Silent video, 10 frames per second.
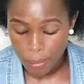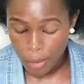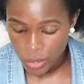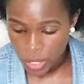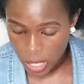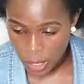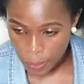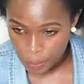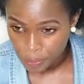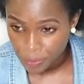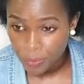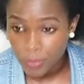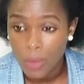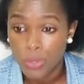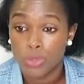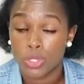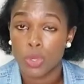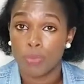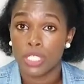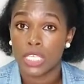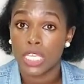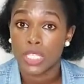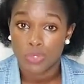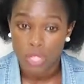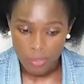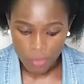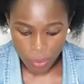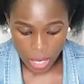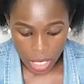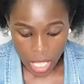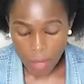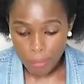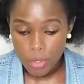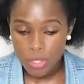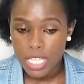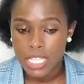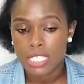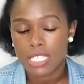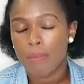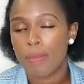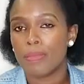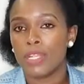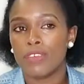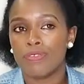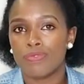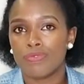about how you will communicate with everyone, because at this time, I believe,